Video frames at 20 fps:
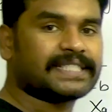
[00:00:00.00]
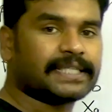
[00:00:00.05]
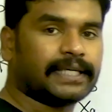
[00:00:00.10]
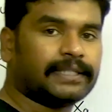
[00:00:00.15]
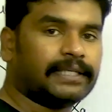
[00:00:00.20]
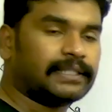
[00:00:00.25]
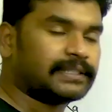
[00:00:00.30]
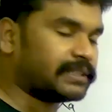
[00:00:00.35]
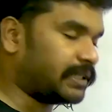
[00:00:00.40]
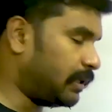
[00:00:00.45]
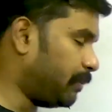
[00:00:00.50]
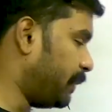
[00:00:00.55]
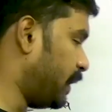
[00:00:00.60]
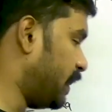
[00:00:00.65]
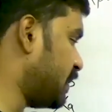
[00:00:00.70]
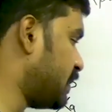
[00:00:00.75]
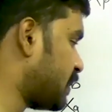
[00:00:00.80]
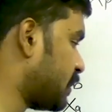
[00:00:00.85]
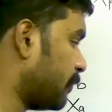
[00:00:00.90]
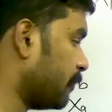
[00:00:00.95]
we say that sir
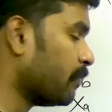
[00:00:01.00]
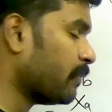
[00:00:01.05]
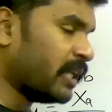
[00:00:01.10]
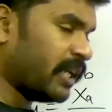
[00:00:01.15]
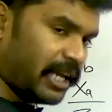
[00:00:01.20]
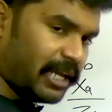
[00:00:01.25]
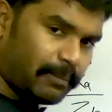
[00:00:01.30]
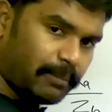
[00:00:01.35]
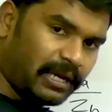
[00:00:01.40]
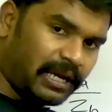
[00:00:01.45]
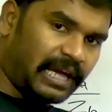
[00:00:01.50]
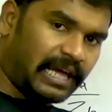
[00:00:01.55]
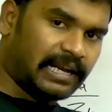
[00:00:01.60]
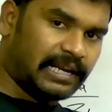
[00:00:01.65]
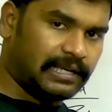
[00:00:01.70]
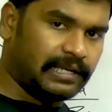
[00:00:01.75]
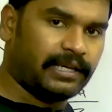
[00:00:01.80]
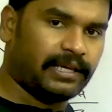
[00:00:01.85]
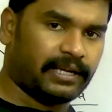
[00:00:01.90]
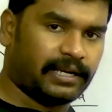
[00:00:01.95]
means in my
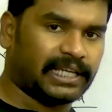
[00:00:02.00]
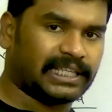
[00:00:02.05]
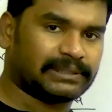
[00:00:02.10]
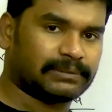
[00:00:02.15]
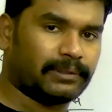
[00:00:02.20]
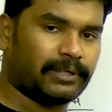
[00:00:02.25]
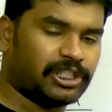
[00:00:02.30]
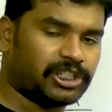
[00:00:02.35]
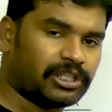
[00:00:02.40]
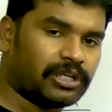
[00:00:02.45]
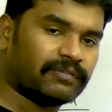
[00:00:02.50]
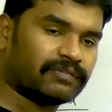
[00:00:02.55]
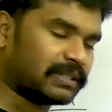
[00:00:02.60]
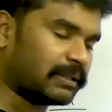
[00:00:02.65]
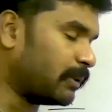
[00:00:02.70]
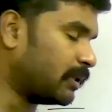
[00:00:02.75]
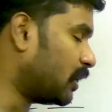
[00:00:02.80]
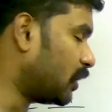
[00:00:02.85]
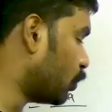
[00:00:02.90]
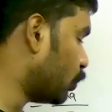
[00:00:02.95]
earlier explanation of
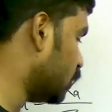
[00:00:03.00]
some other